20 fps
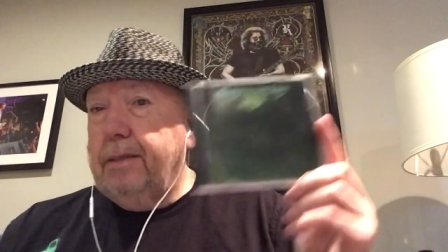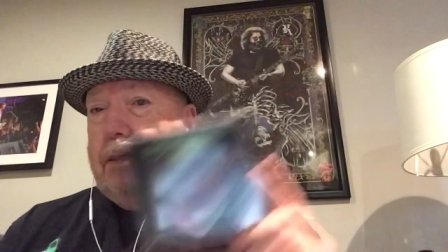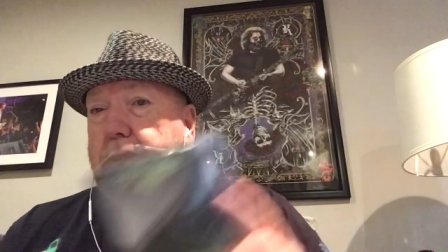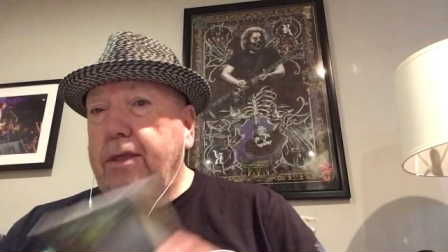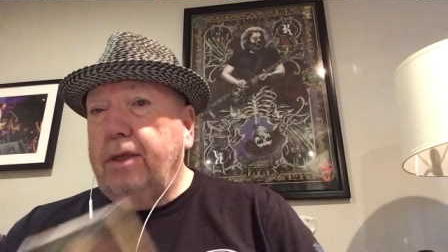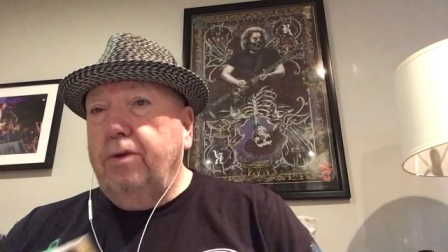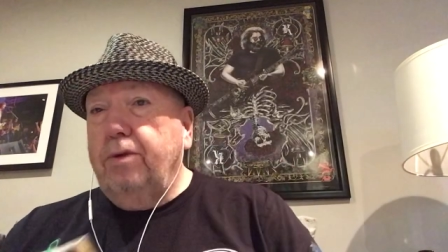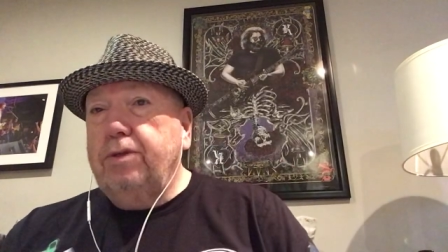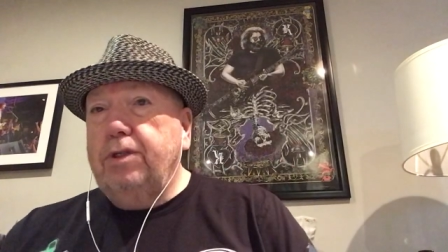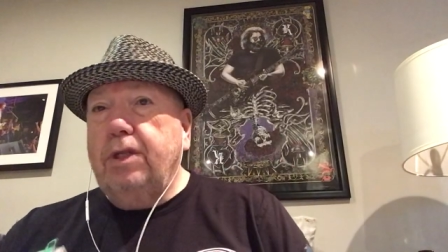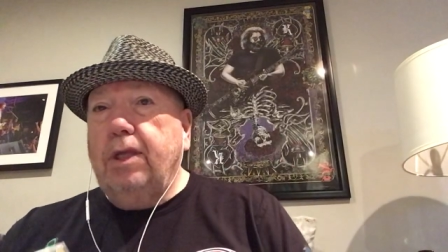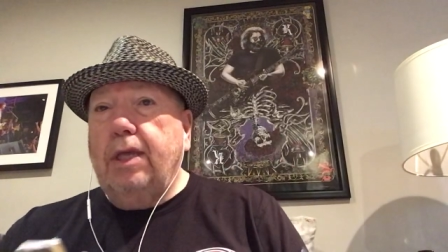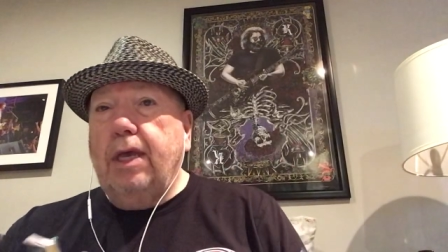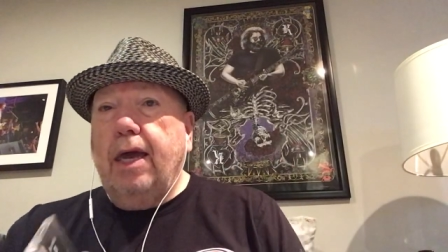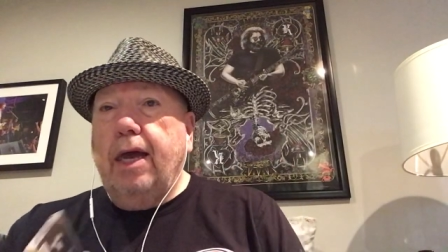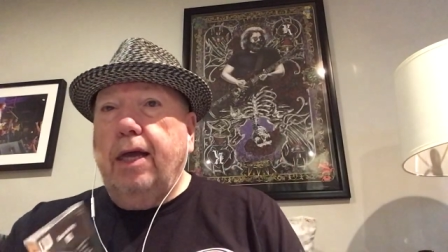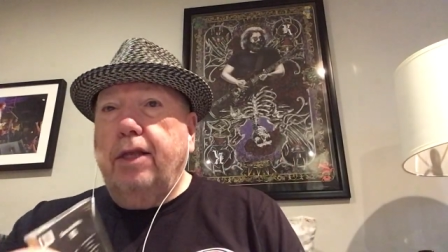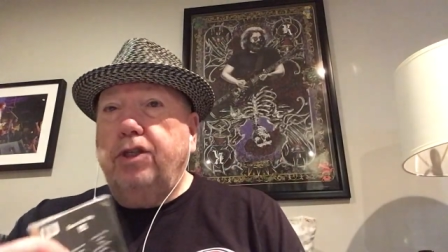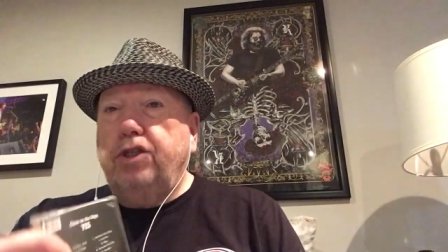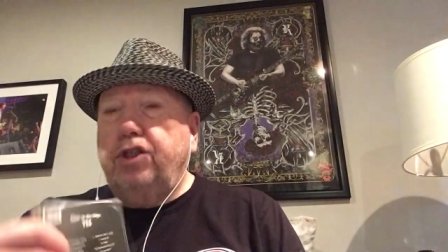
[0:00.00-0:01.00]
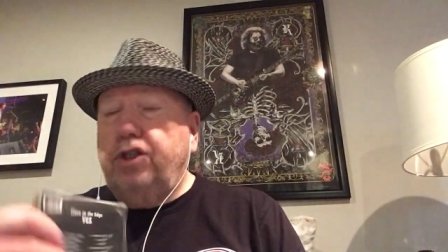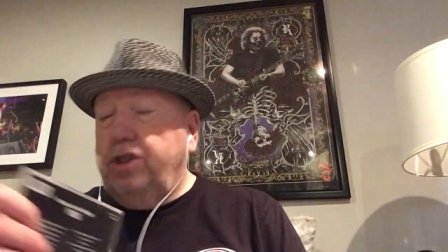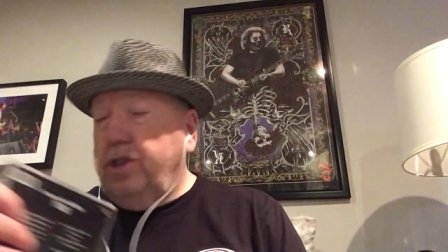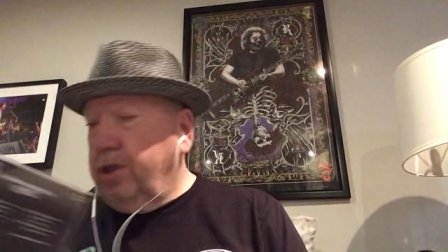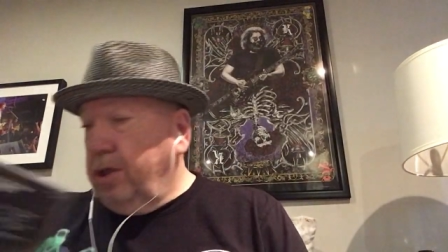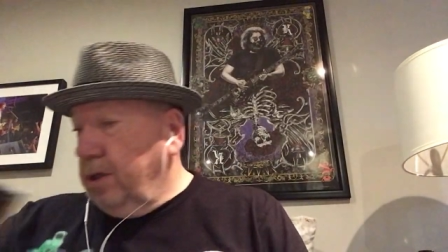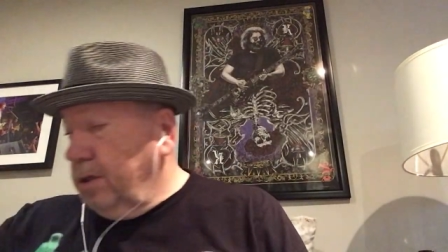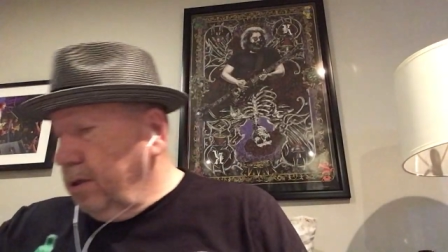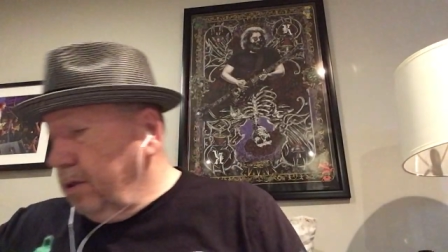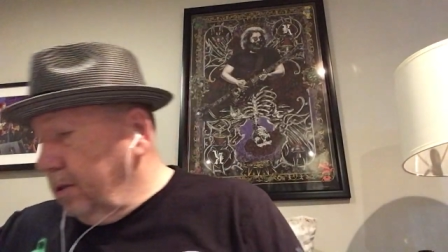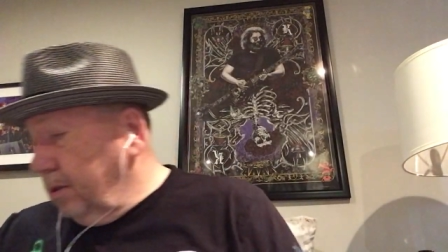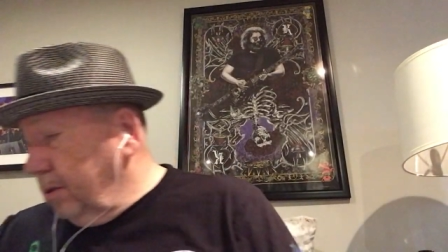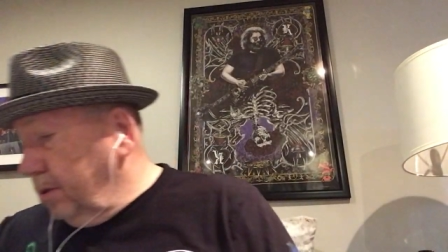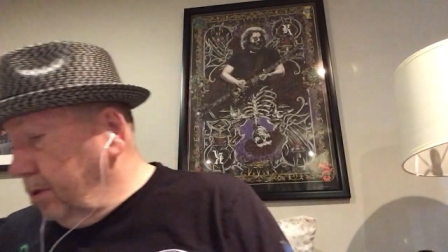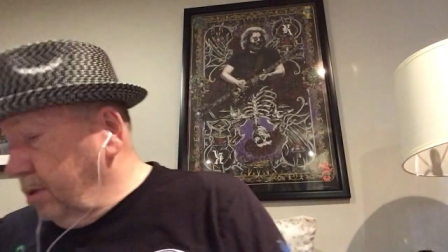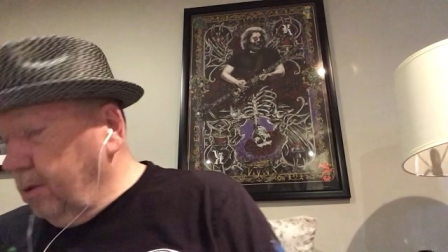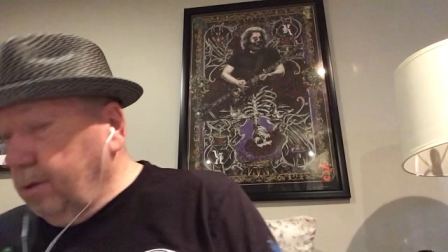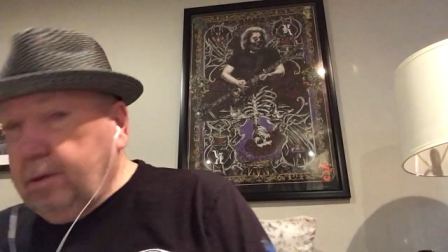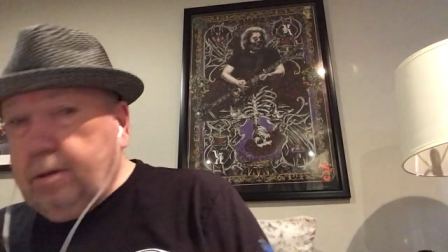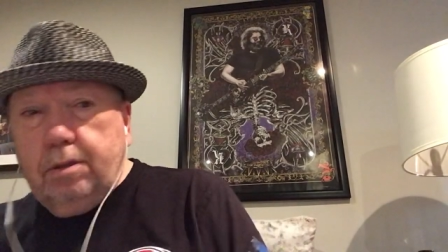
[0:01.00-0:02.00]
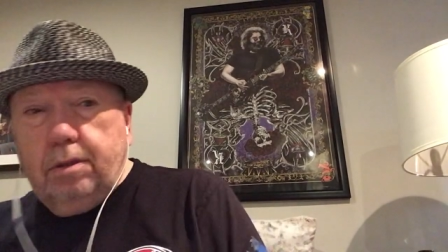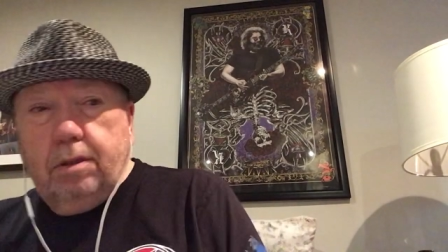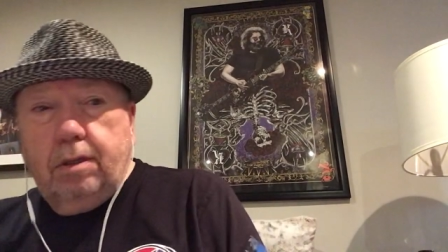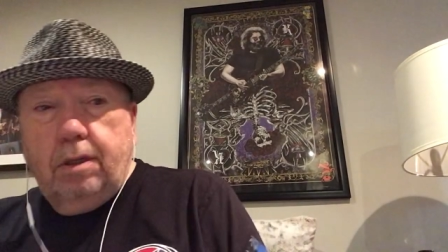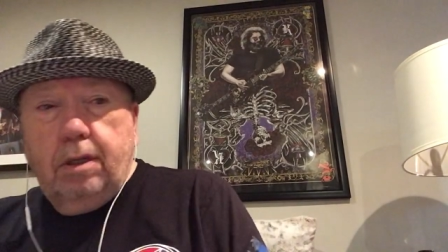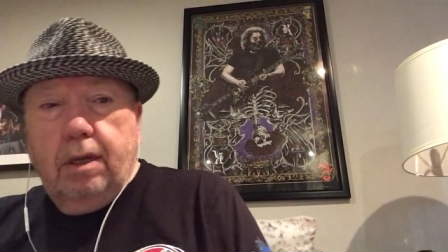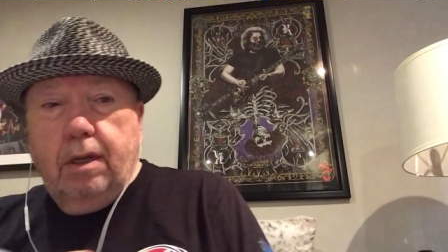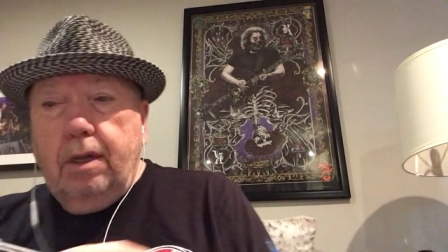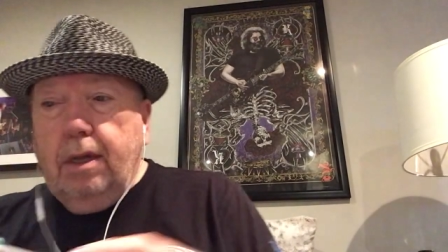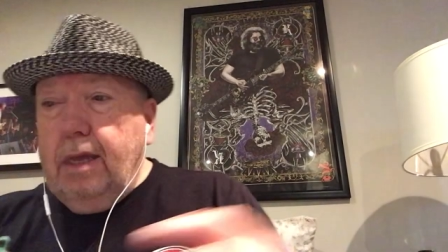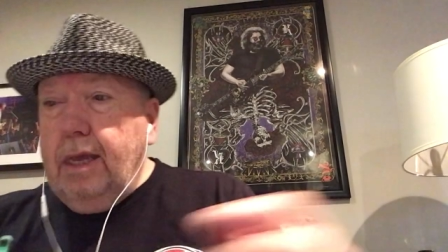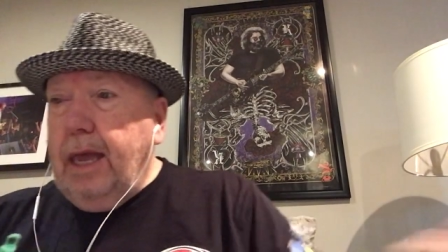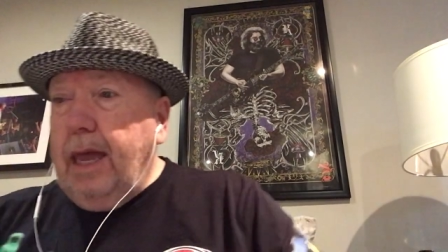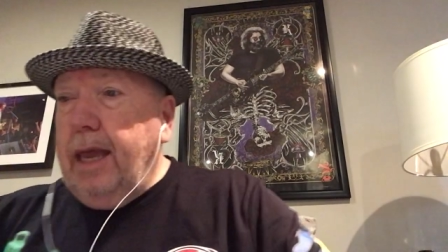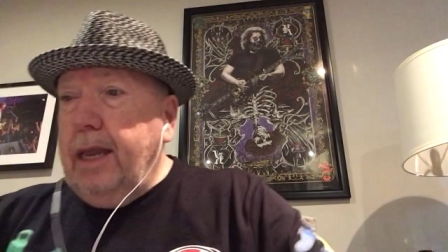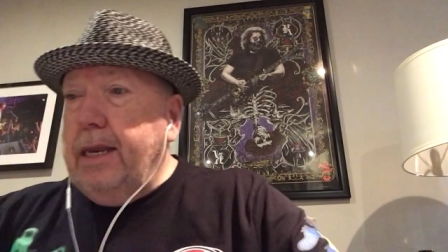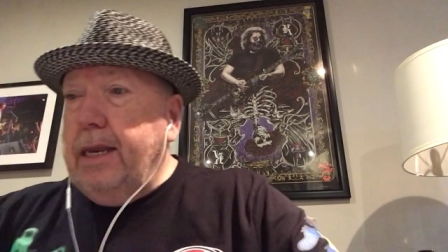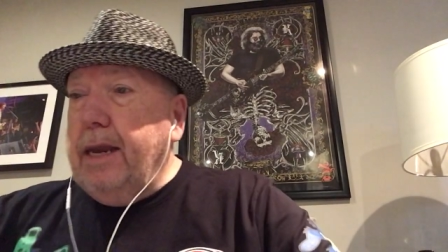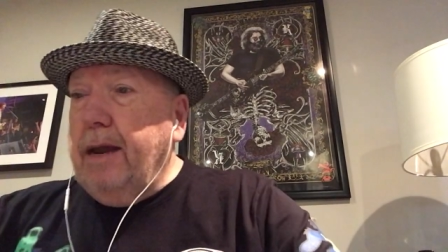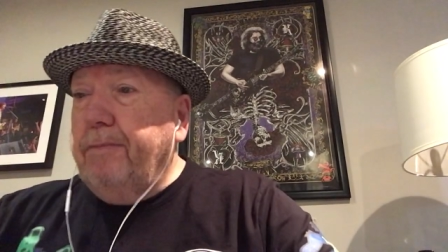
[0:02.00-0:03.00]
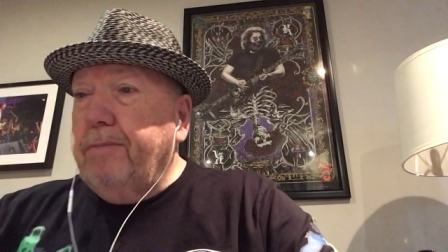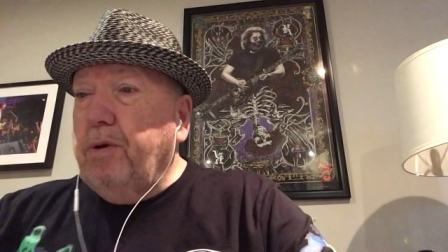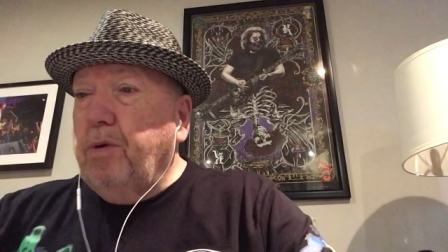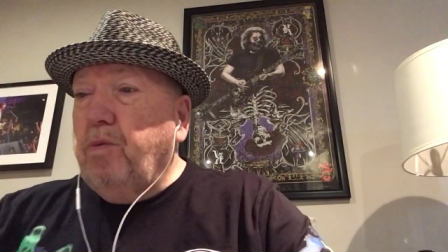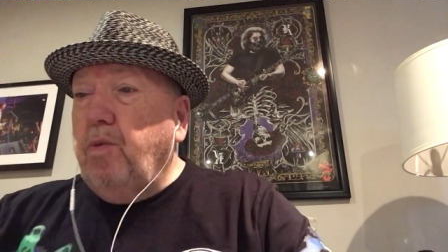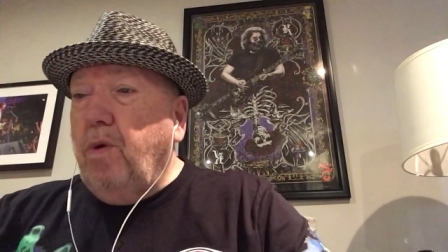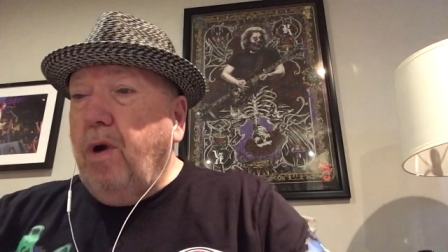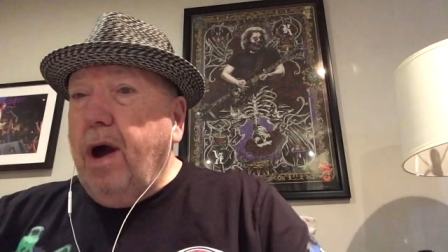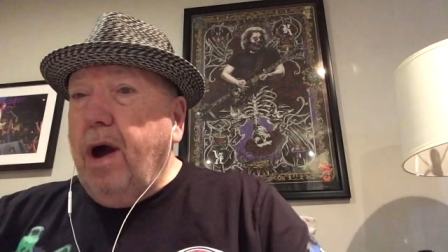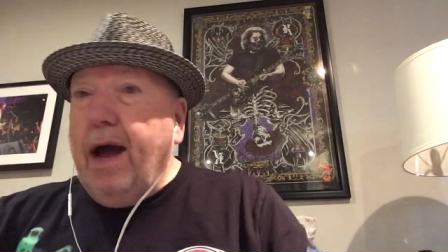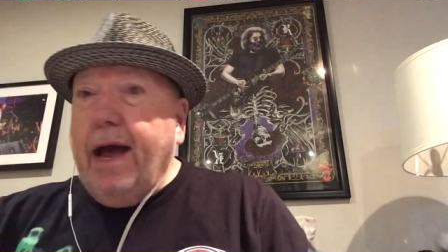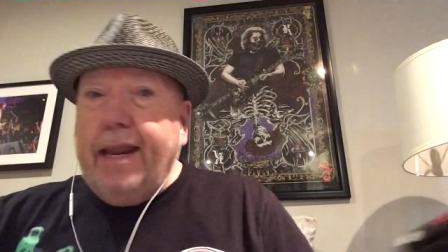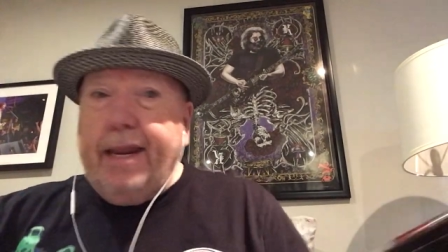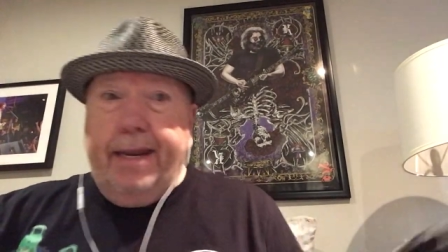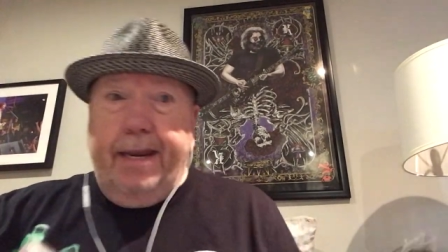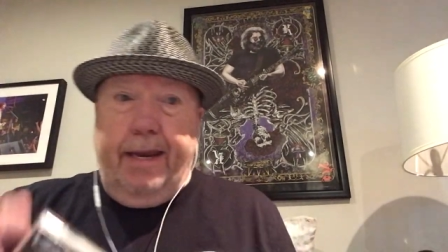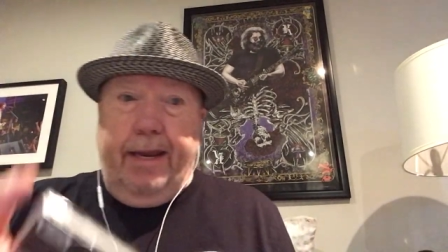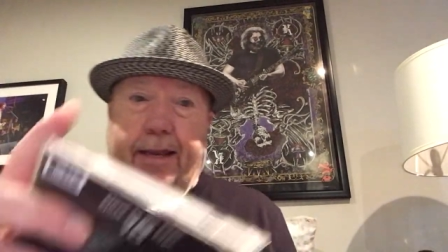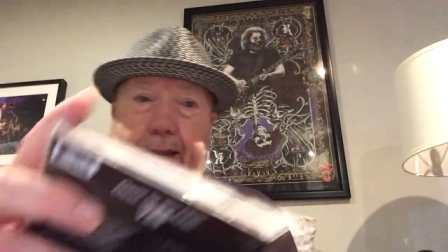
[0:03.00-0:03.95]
Close to the edge. And number one,